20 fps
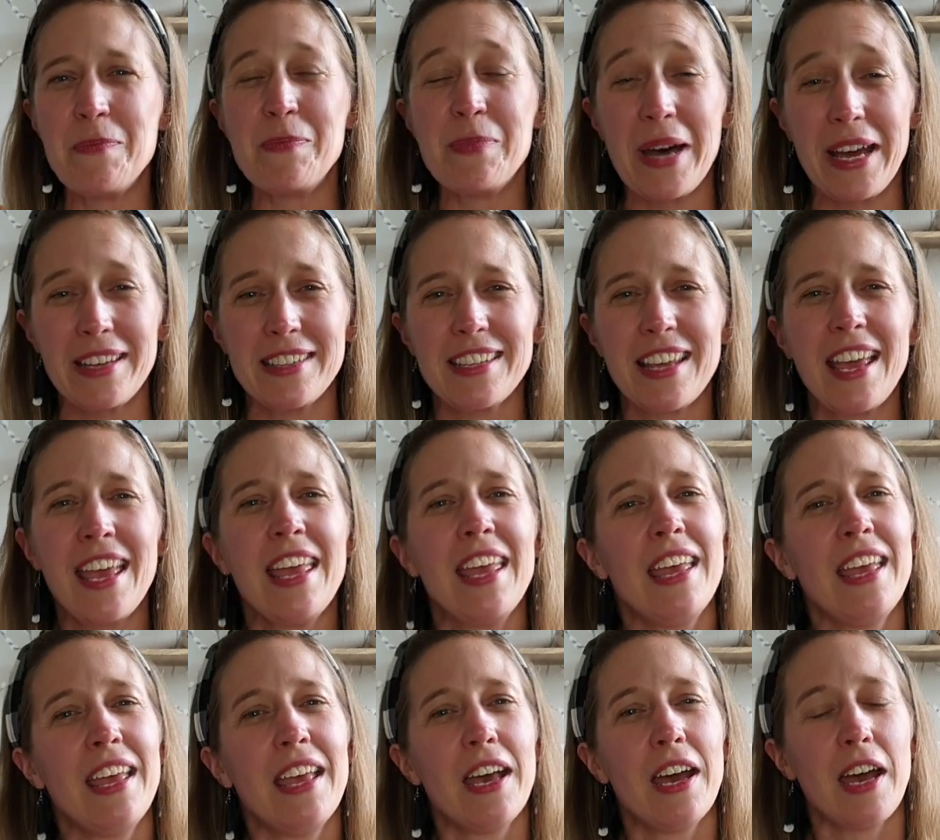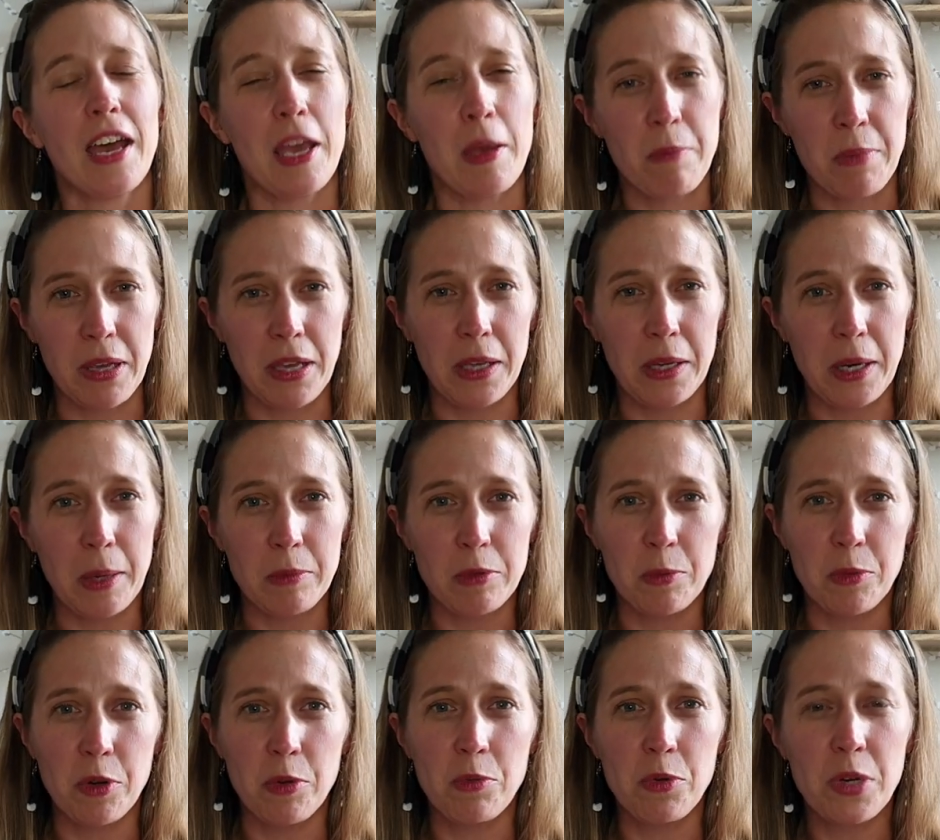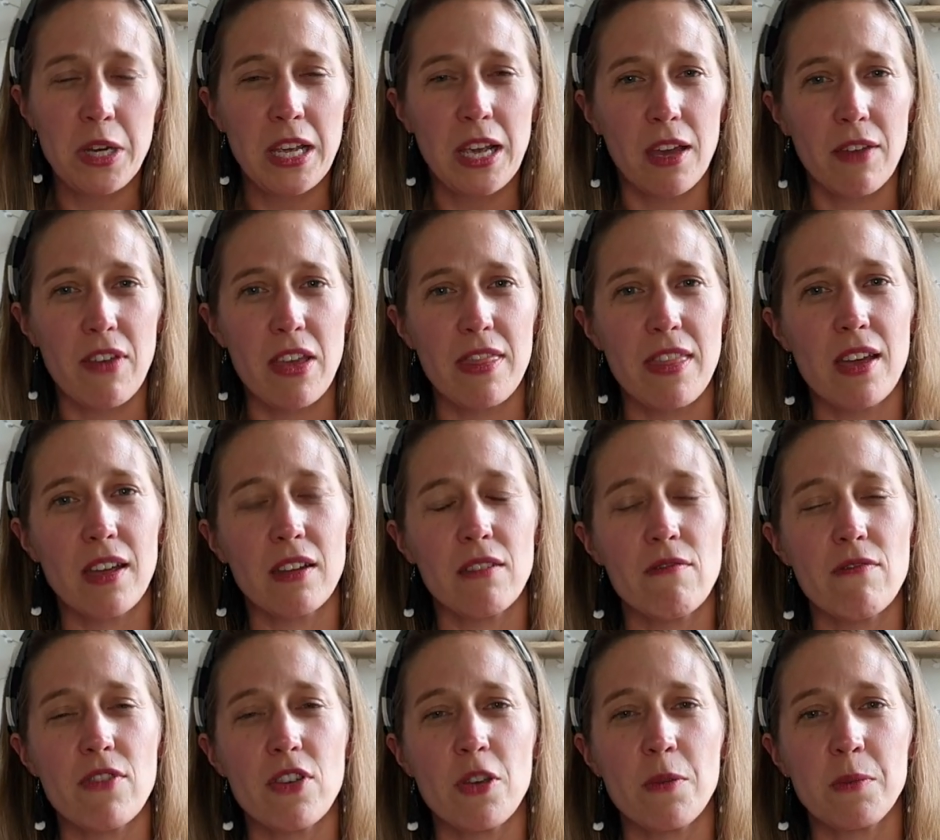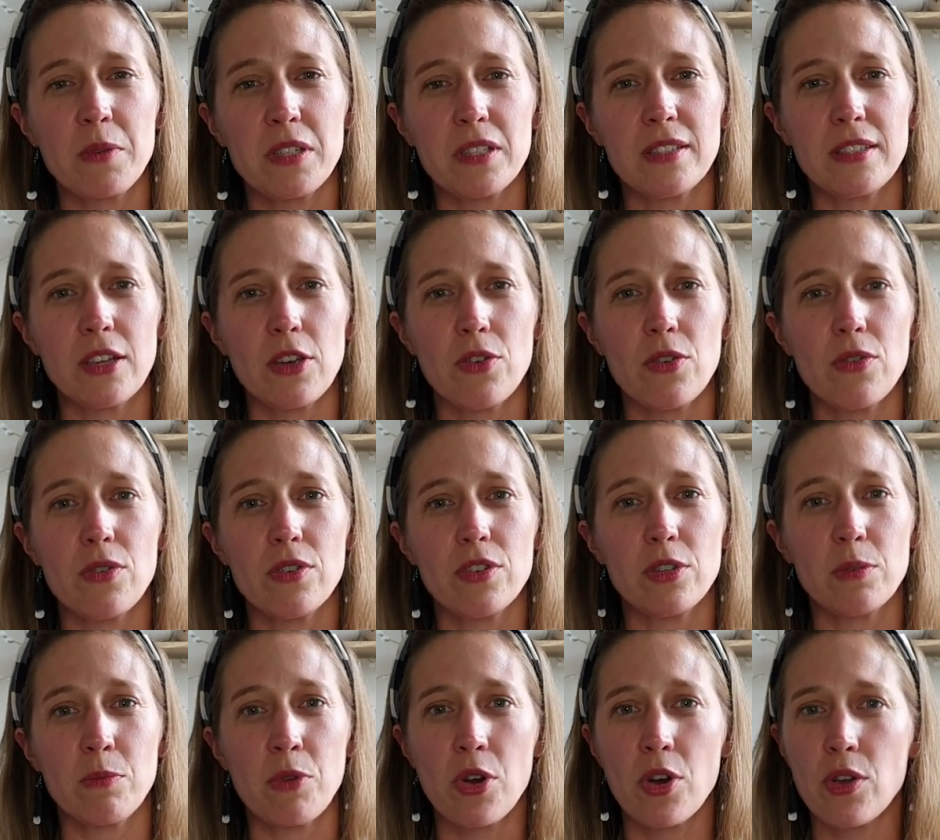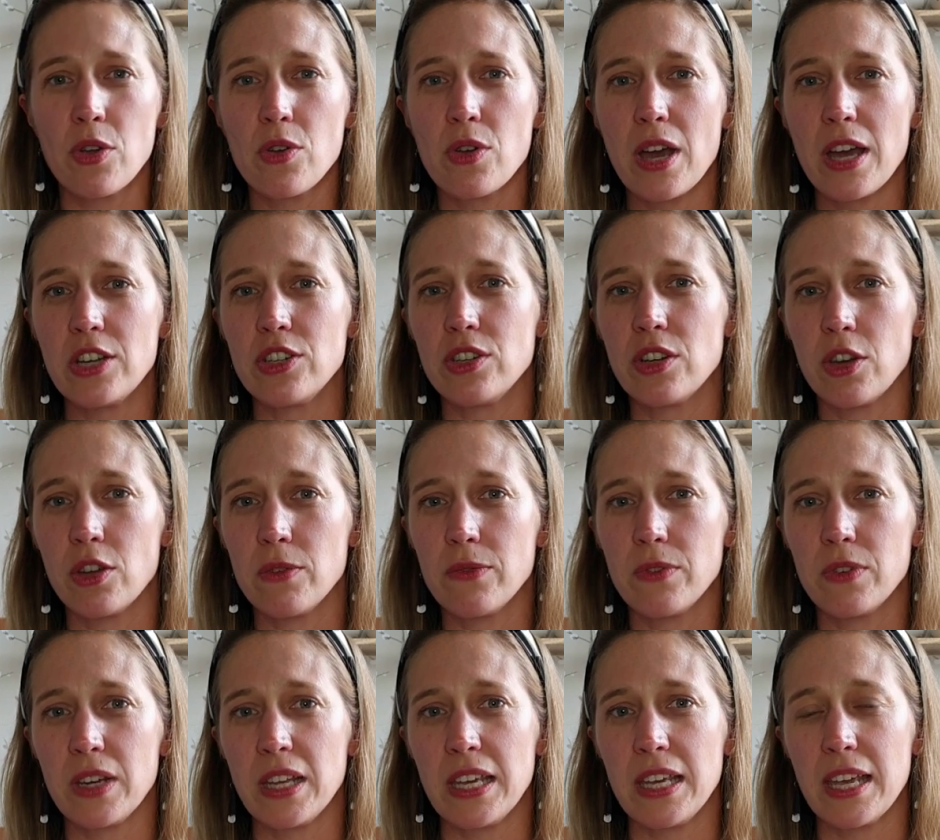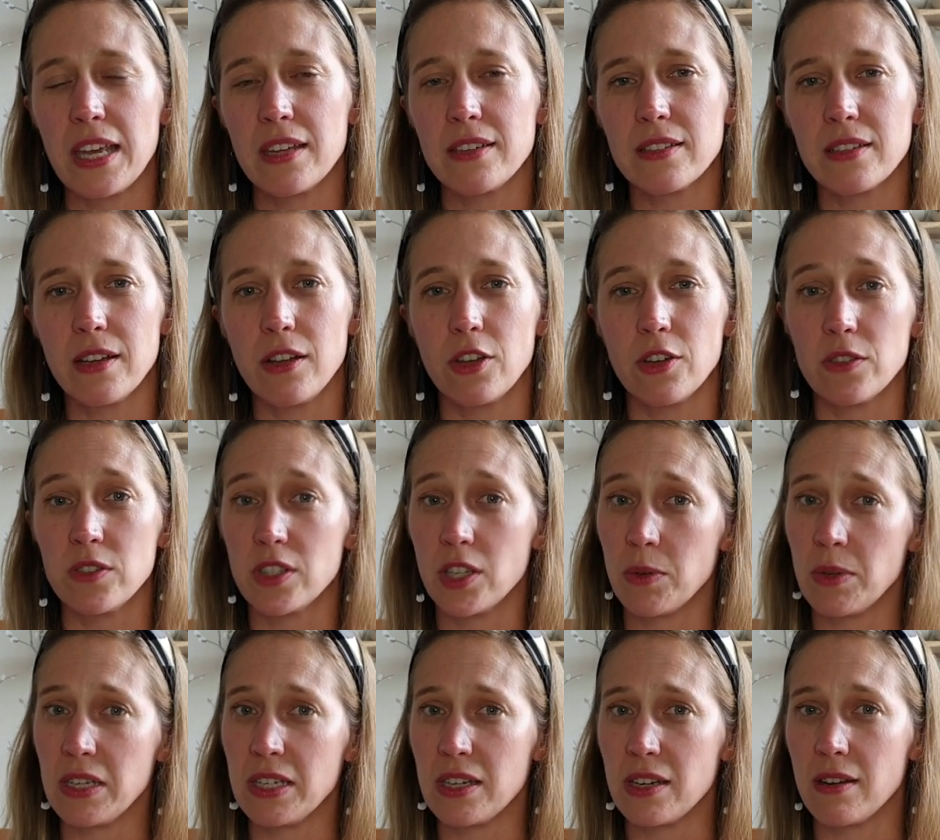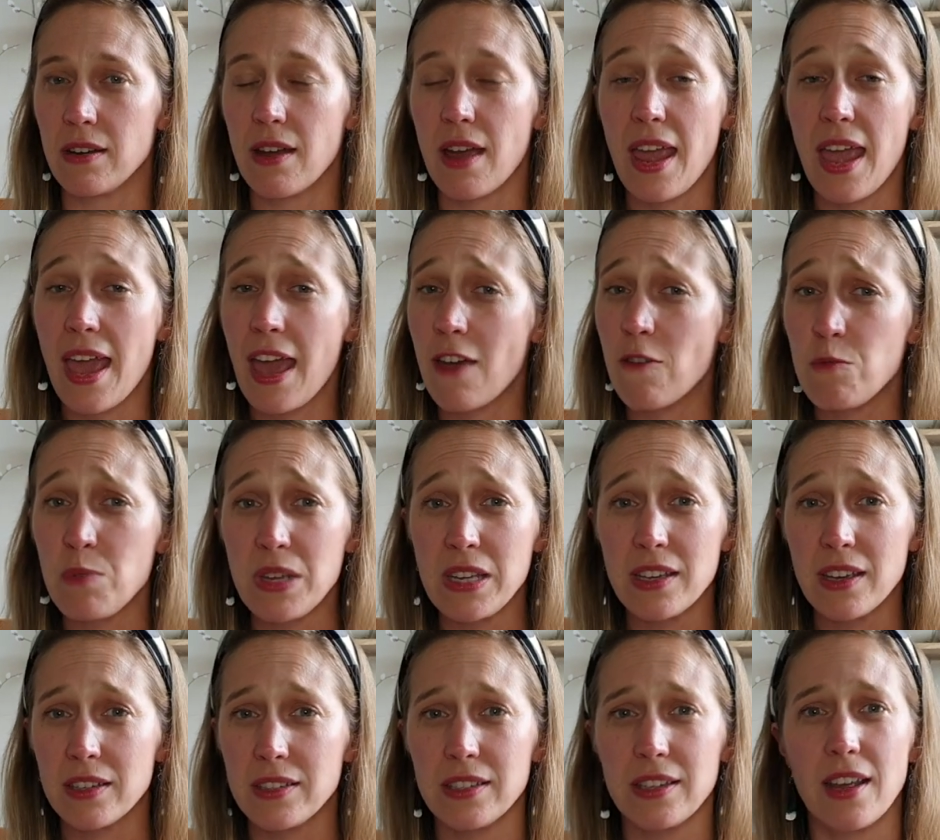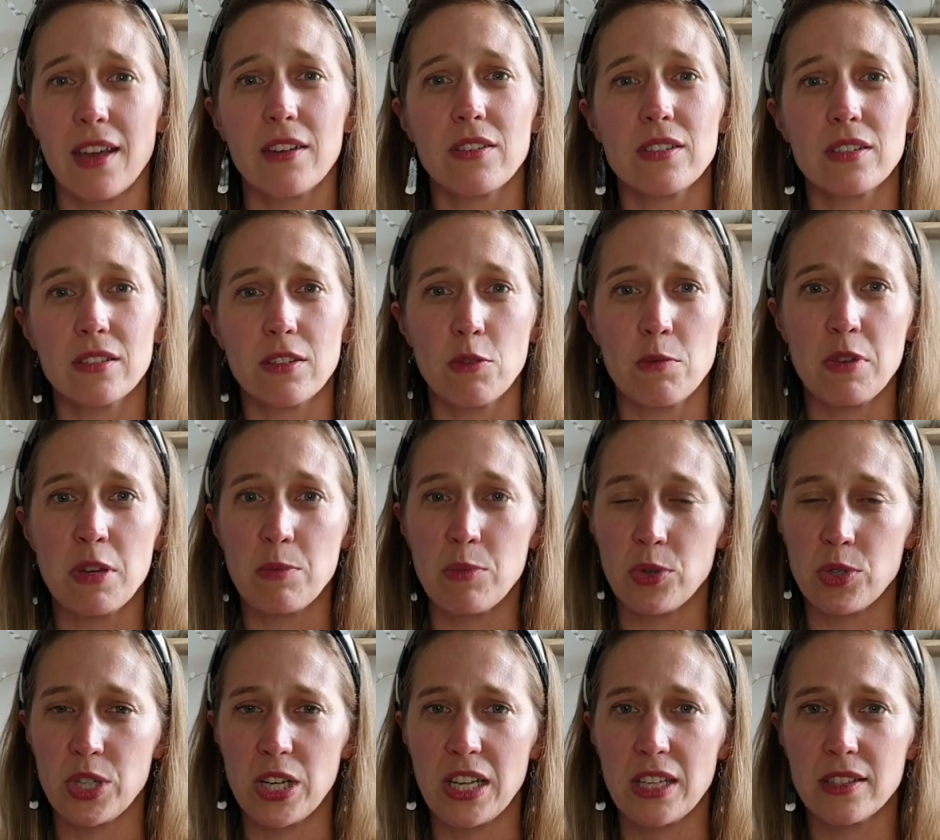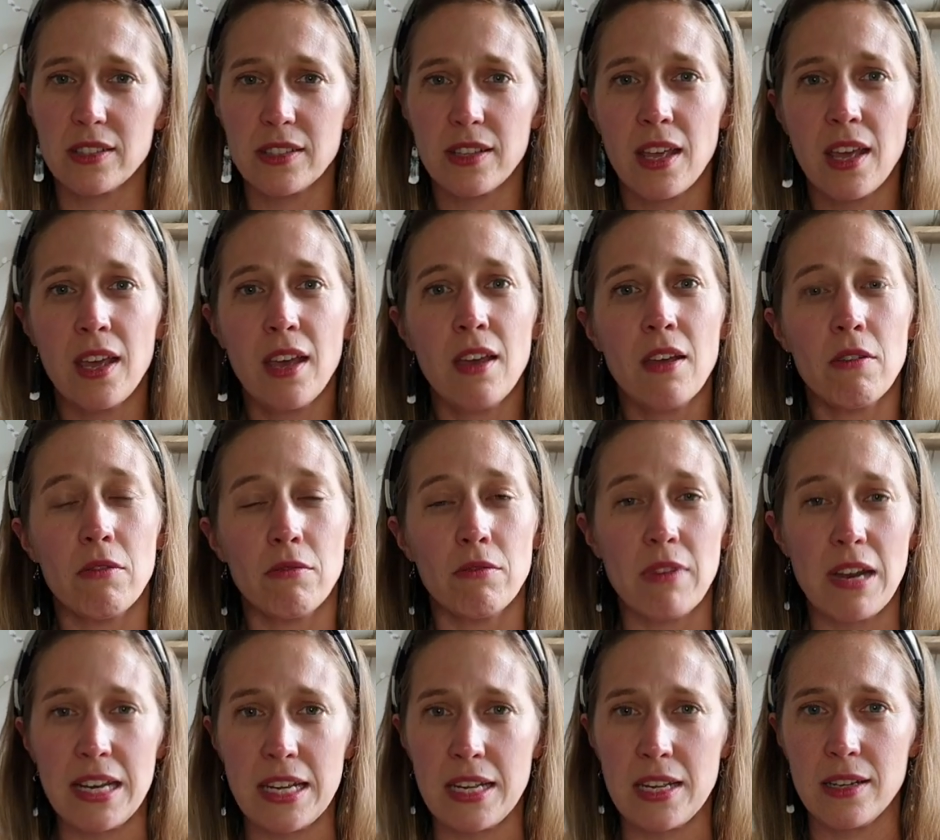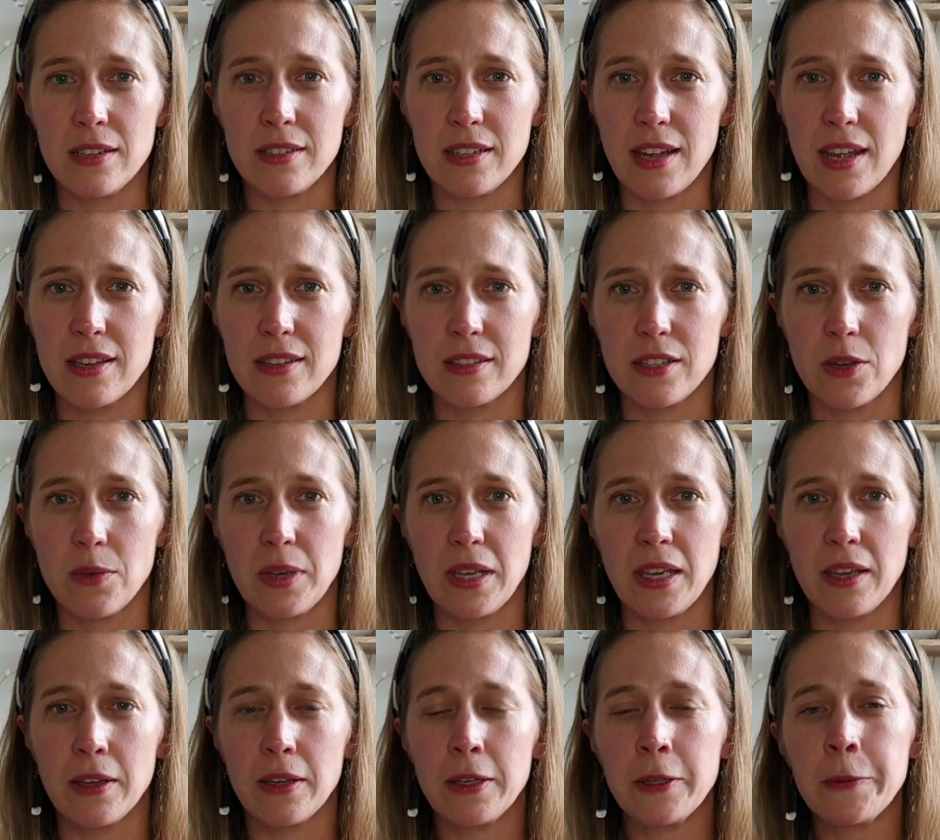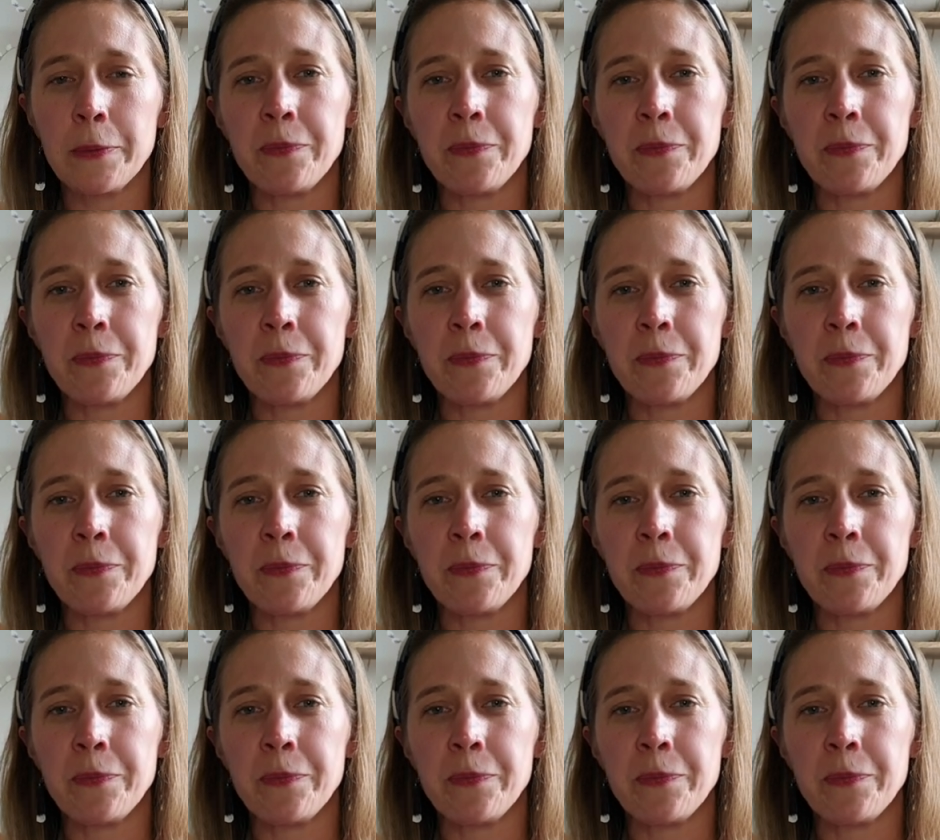But I am picking it up tomorrow morning, I've had that confirmed, so tomorrow I should hopefully get a lot of sewing done. I have been cutting out so many projects ready to get sewing,